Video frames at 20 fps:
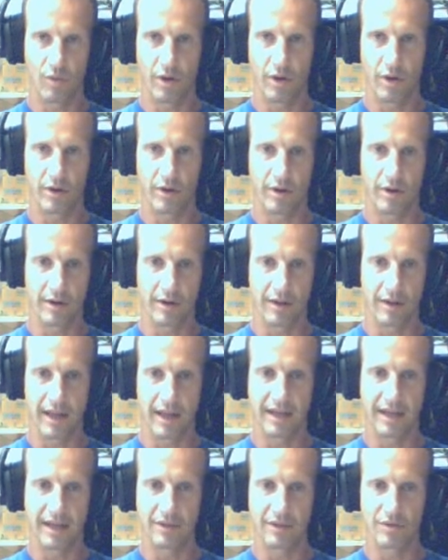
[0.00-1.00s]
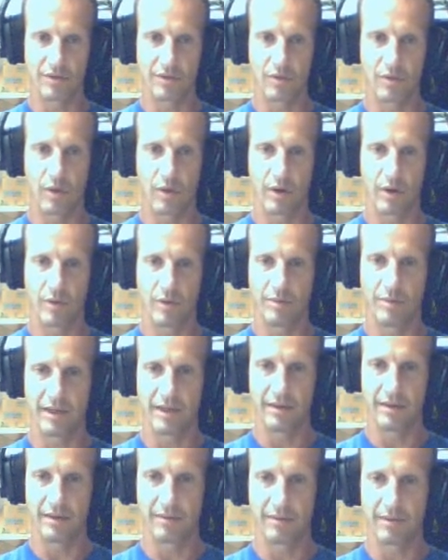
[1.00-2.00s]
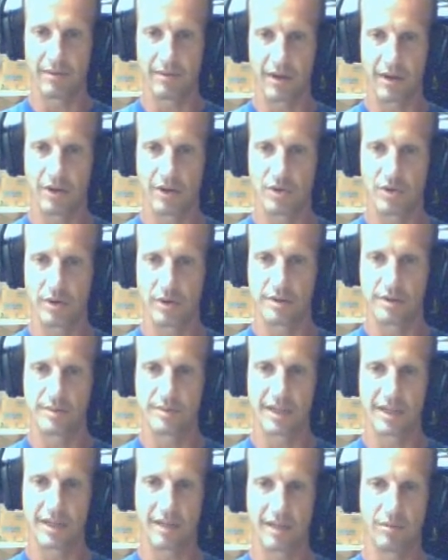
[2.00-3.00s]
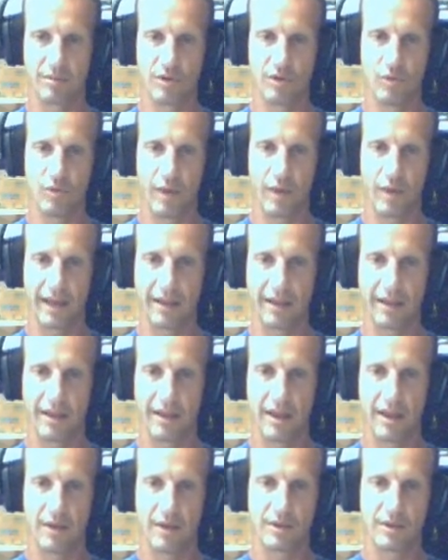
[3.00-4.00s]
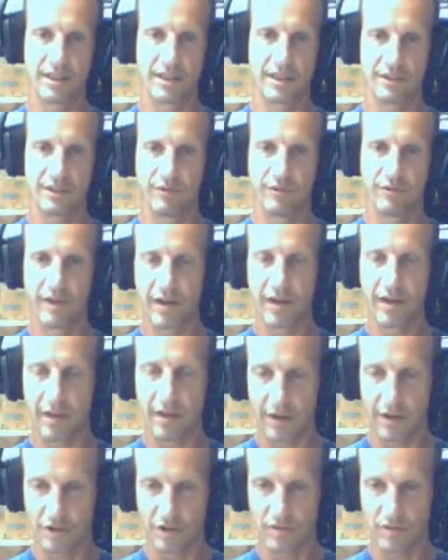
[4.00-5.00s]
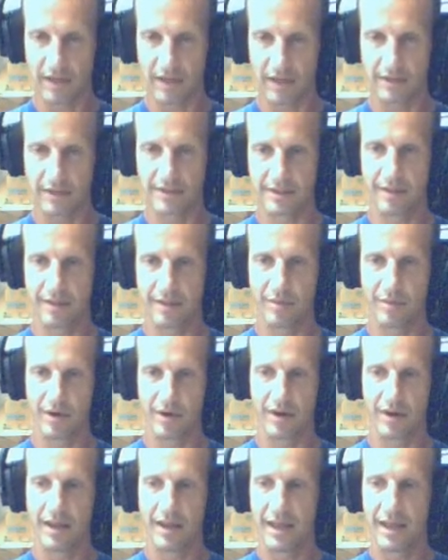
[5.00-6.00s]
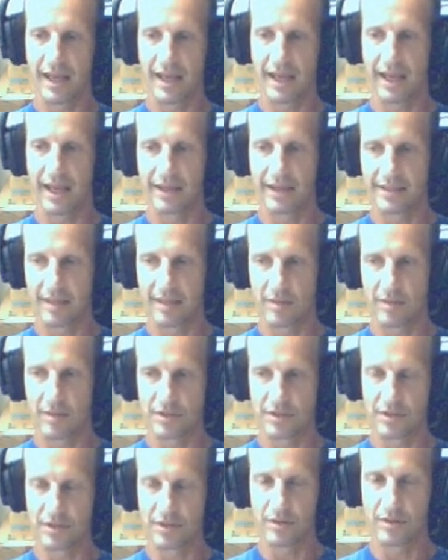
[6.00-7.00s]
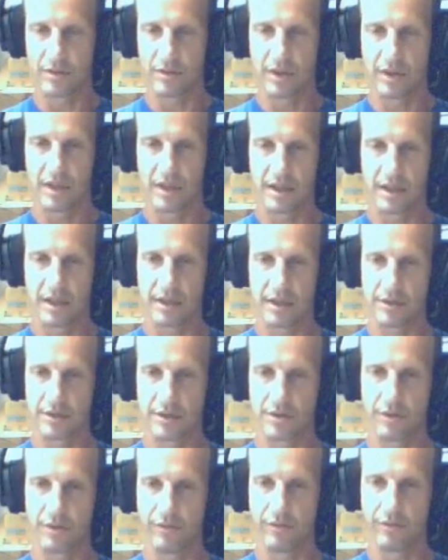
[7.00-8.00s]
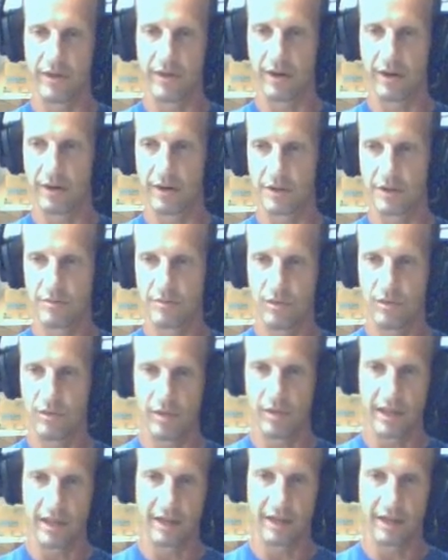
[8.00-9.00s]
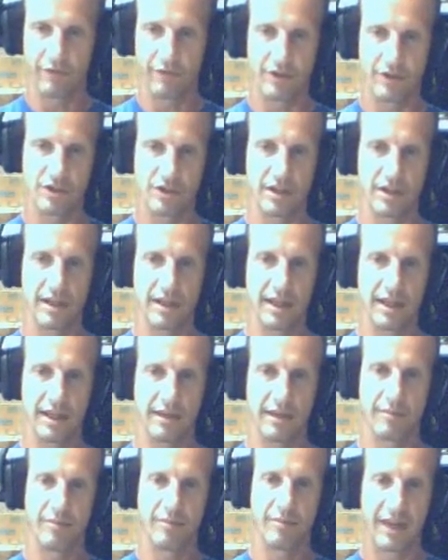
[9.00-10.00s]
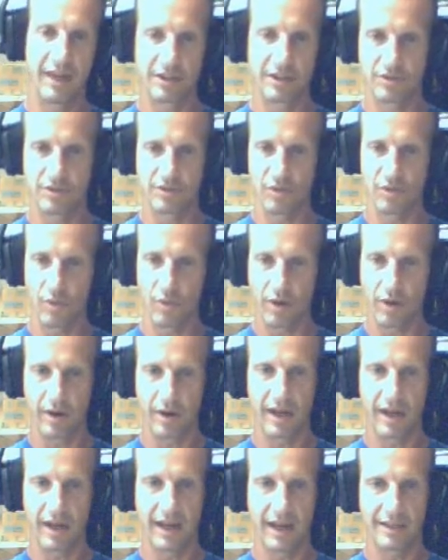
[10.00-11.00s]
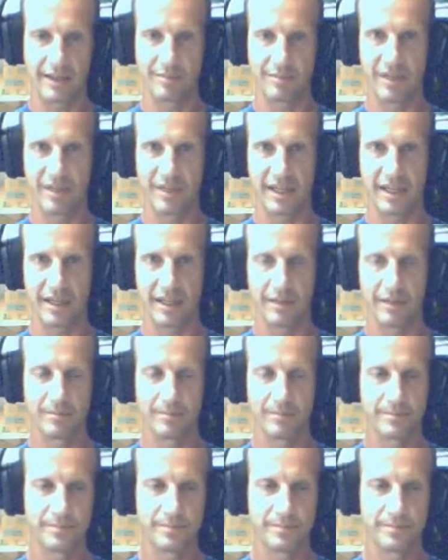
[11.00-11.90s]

the water and gliding through the water would be large organisms like a blue whale, which has a very large Reynolds number and is able to sort of very smoothly and efficiently pass through the water at high speed.